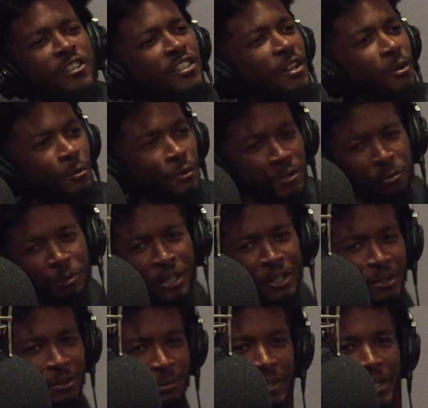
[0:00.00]
is no world
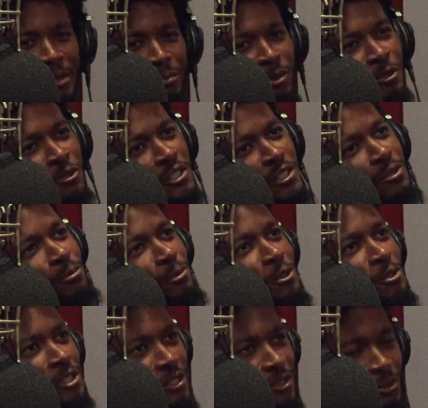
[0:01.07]
without music.
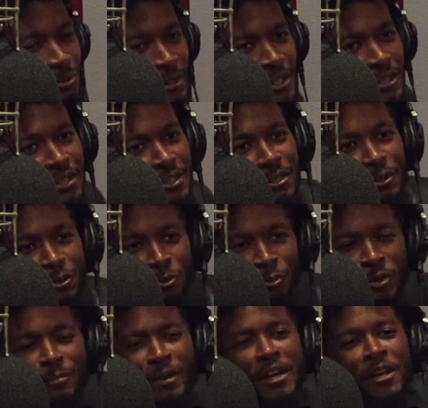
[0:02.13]
Music, man,
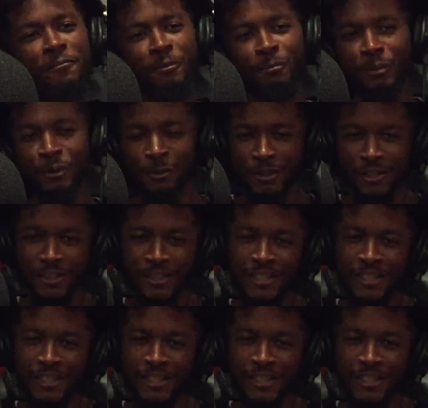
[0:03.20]
we made from music.